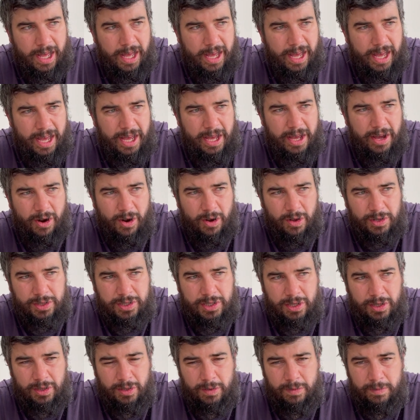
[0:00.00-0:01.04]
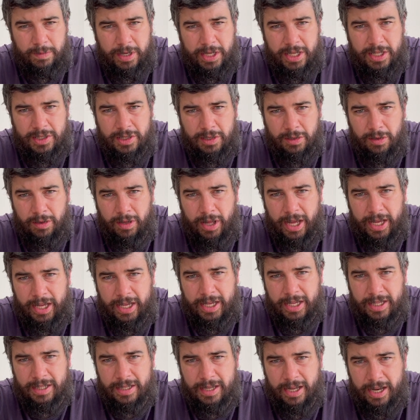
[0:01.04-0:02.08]
It also needs to look
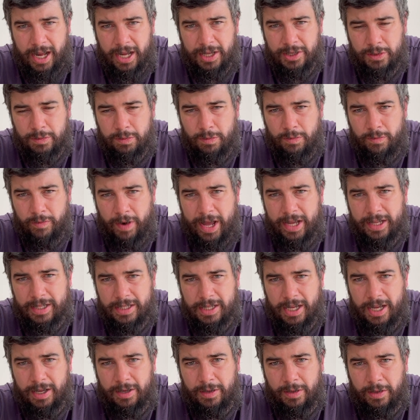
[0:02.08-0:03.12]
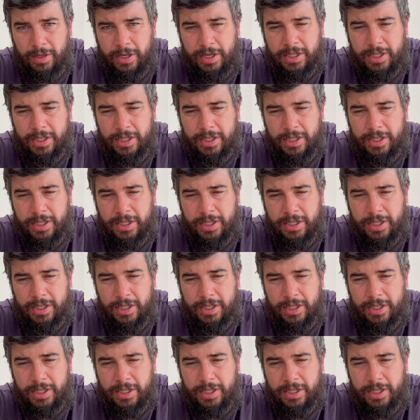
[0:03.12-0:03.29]
like it's an actual rectangle,